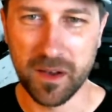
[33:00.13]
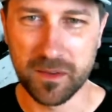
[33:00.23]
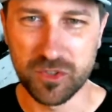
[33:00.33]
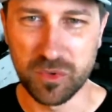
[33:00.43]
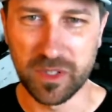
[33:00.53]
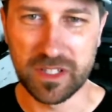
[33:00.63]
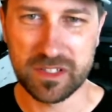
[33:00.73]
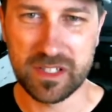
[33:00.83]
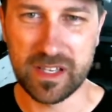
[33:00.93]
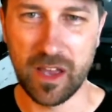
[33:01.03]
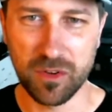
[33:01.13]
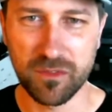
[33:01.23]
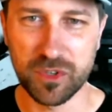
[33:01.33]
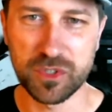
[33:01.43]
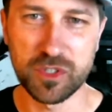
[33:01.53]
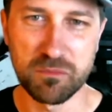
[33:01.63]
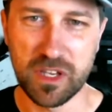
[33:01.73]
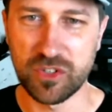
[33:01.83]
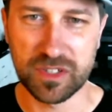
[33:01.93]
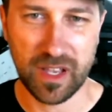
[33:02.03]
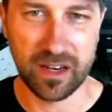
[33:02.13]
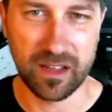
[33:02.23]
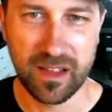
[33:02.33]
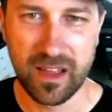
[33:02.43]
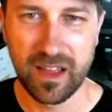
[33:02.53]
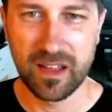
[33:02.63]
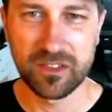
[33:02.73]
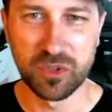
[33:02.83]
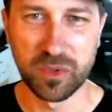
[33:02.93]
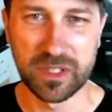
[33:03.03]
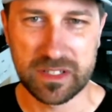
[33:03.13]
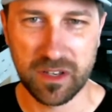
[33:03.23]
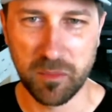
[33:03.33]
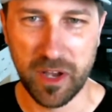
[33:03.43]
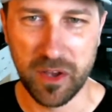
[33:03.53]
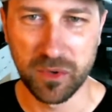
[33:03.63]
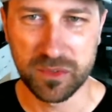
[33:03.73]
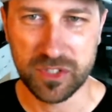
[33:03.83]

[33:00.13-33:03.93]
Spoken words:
doing this together versus me just kind of doing this on my